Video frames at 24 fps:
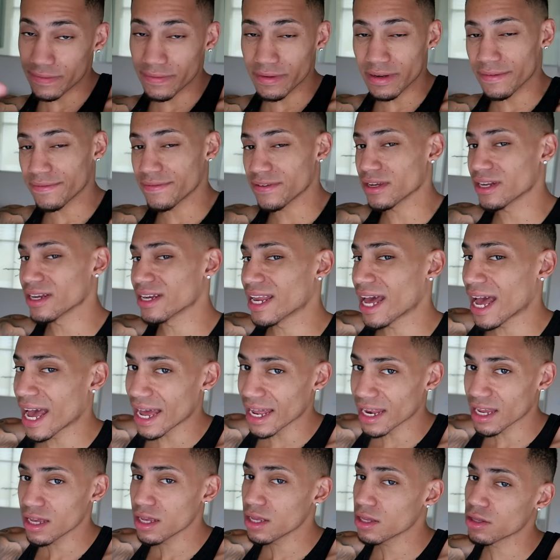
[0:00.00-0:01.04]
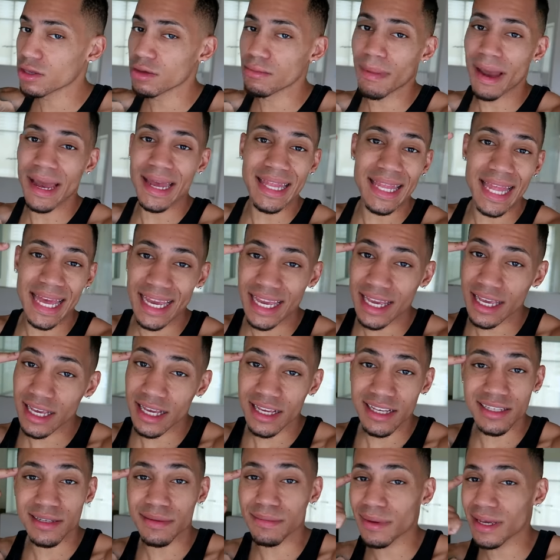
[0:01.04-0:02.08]
Even if you're not, you might like it
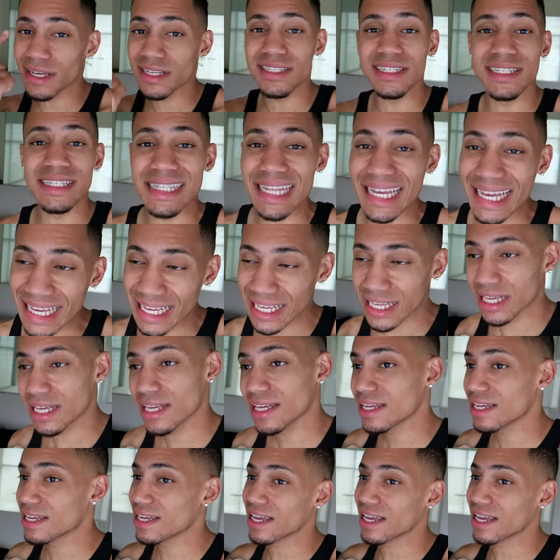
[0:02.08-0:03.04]
because it makes you think,